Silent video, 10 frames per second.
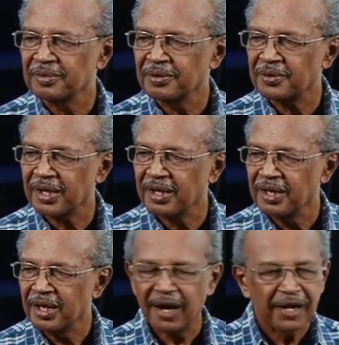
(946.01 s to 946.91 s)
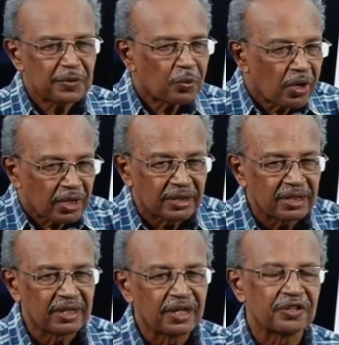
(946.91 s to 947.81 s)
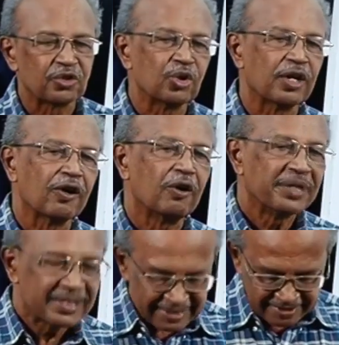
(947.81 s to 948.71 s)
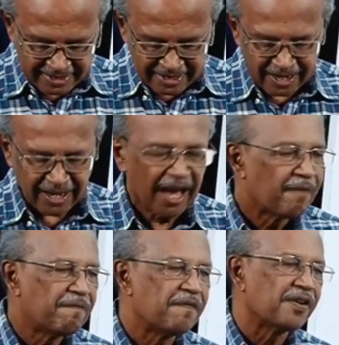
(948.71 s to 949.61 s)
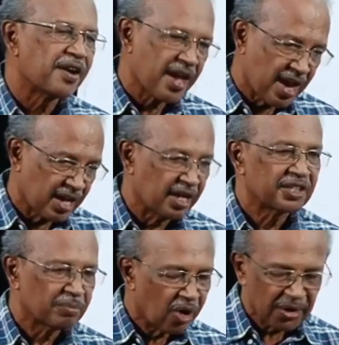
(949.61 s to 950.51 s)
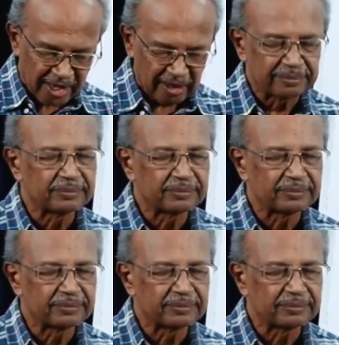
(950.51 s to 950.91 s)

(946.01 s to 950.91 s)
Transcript: Okay, I walk 2 kilometers every day in the morning